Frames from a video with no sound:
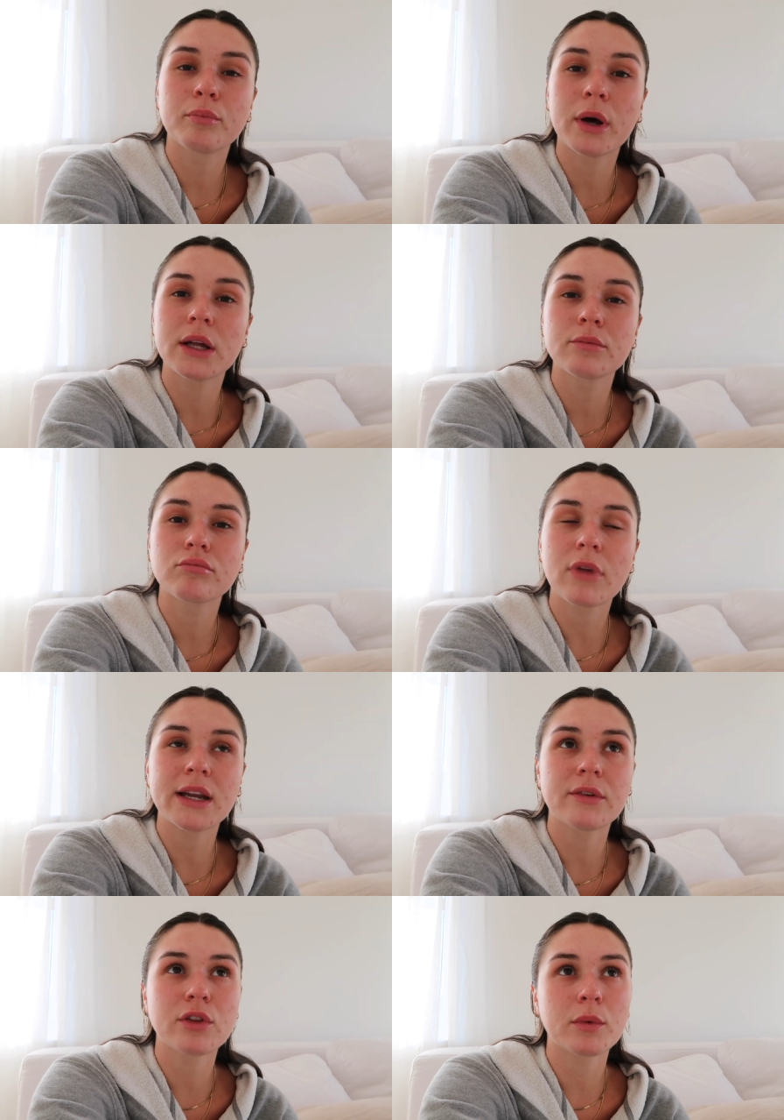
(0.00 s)
But
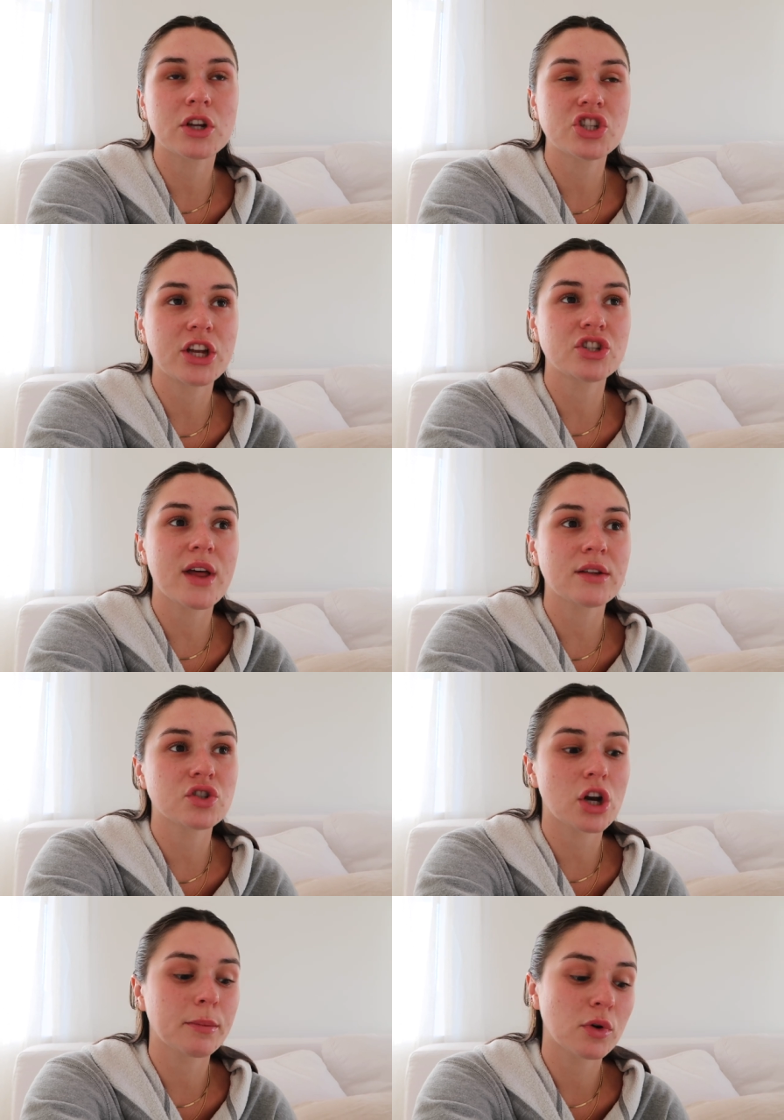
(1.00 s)
I definitely want to change that
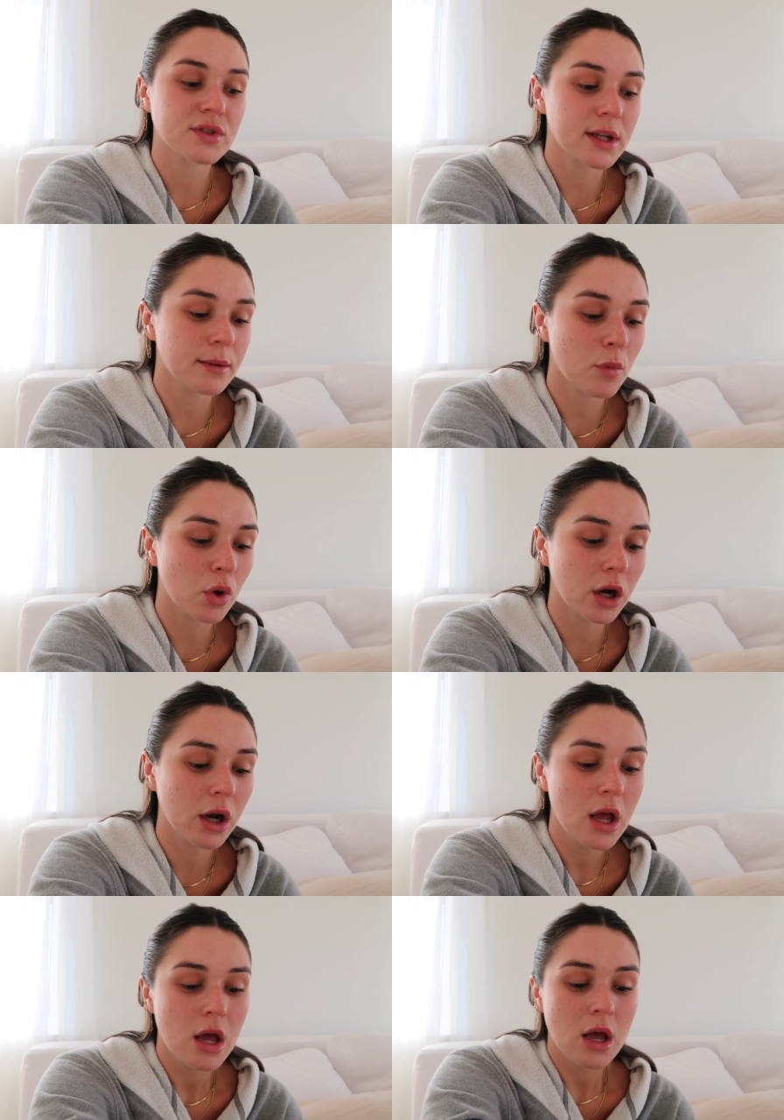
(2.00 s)
and start posting more